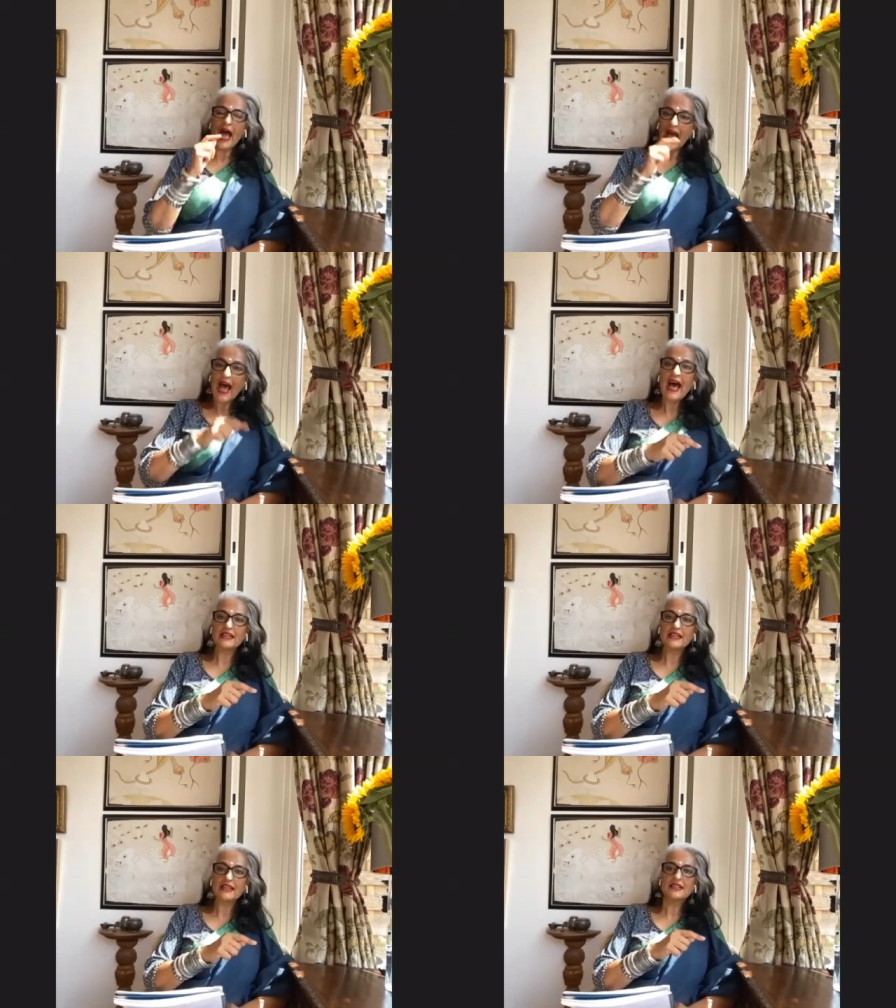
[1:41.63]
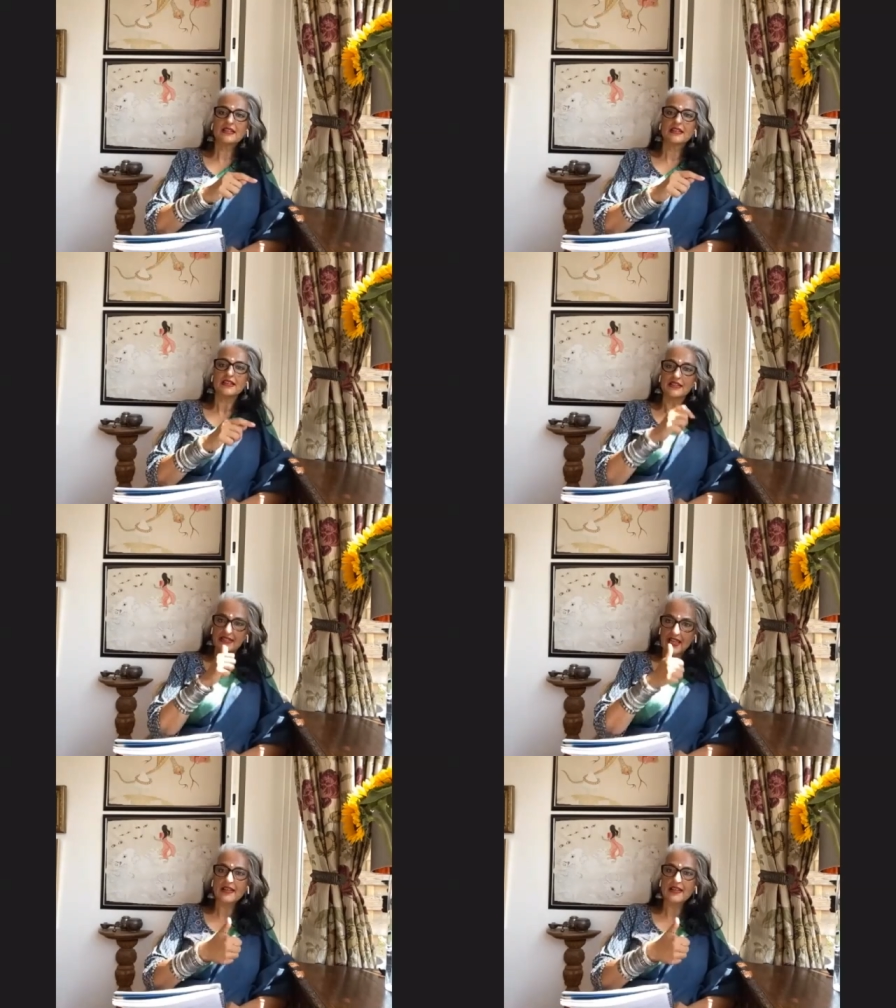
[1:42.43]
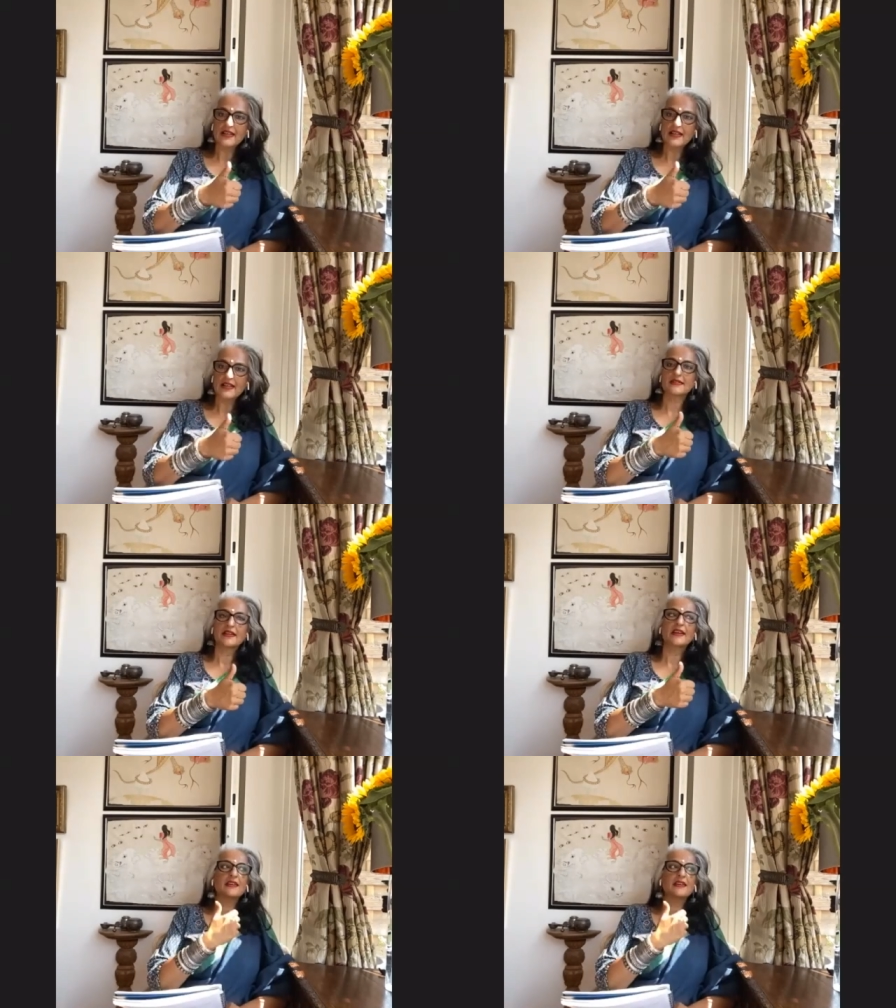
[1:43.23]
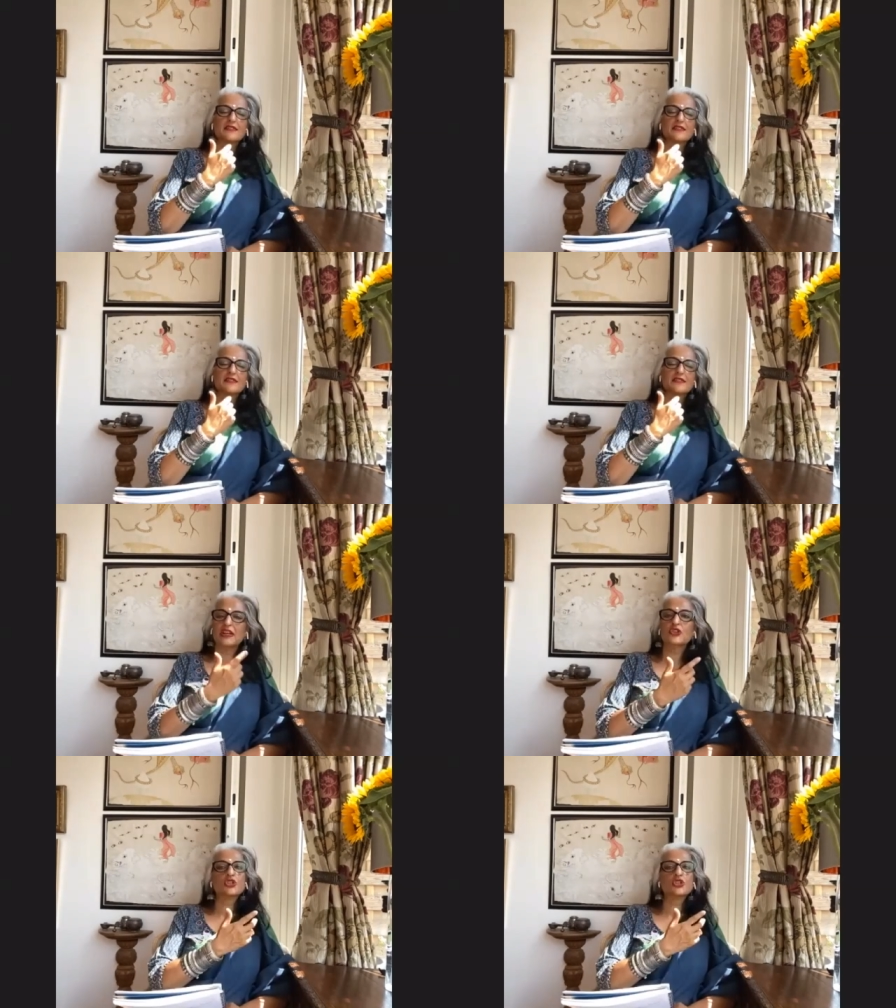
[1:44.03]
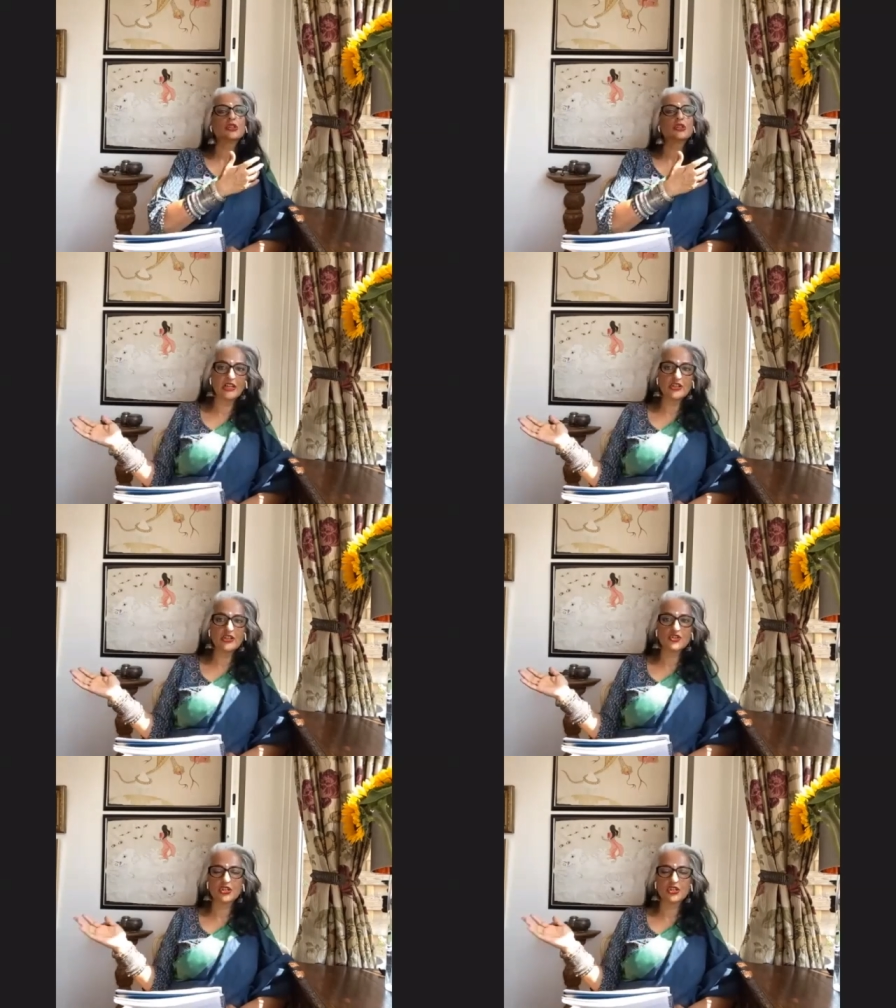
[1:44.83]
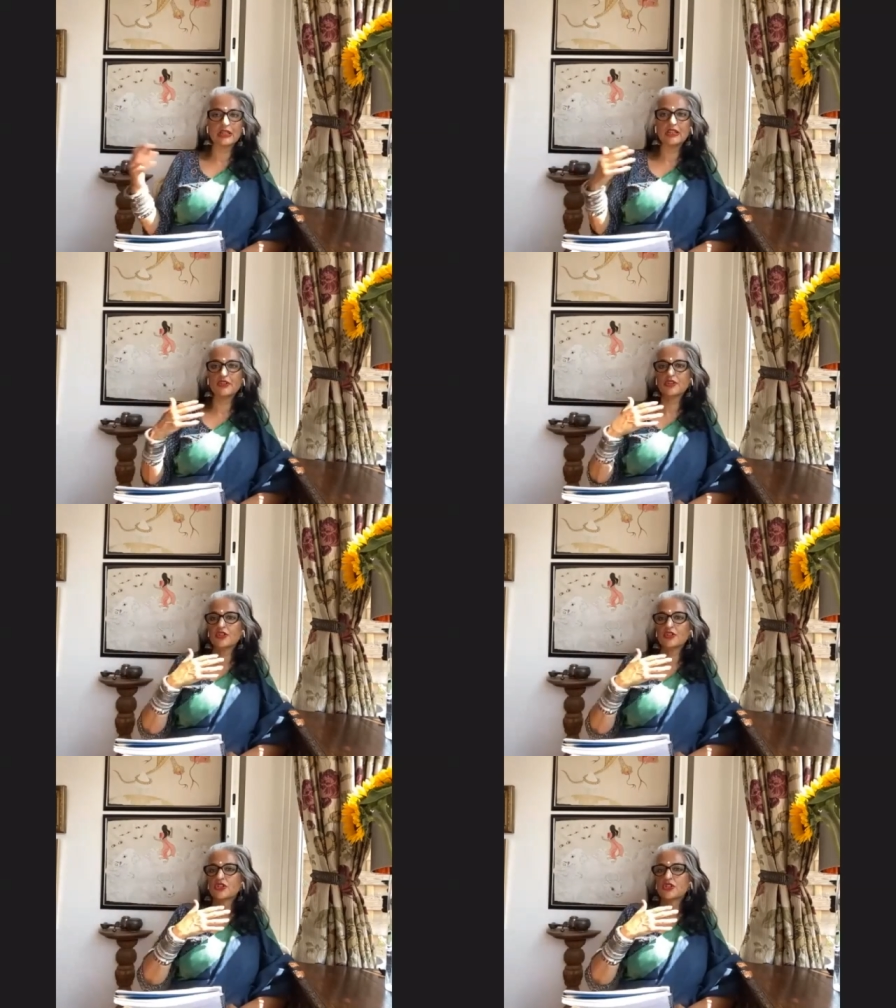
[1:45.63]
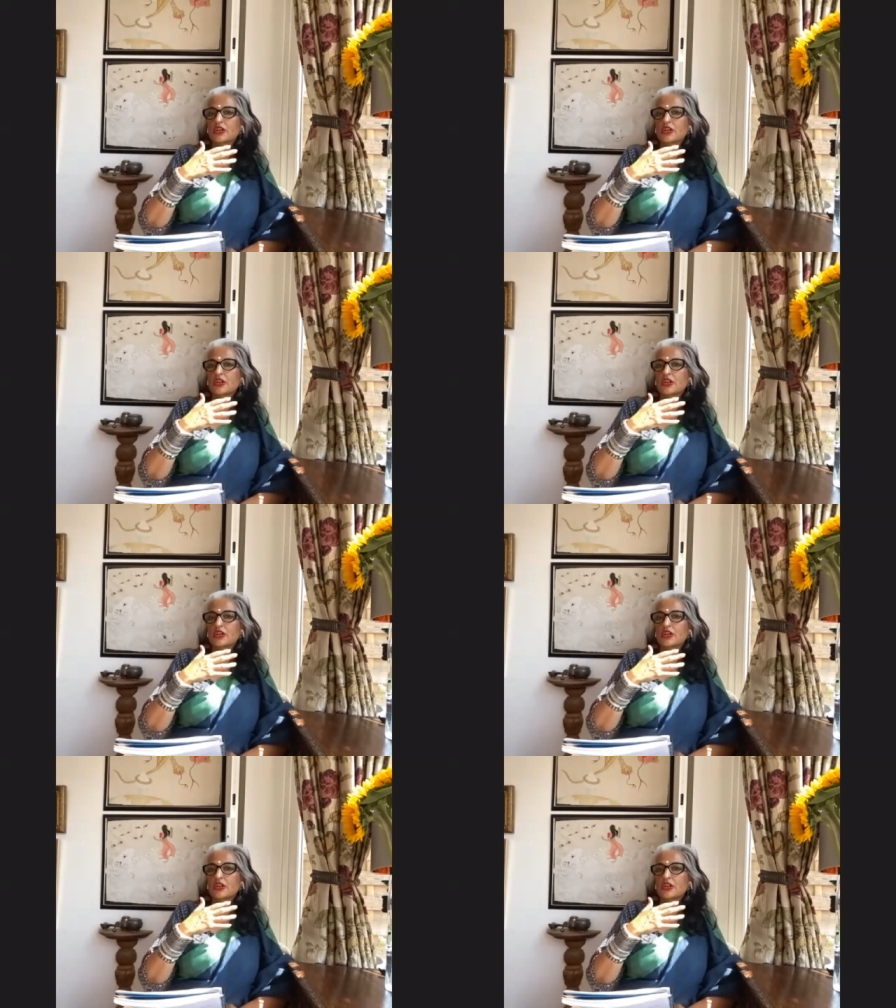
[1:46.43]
And yes, it is mentioned in a lot of our ancient literature.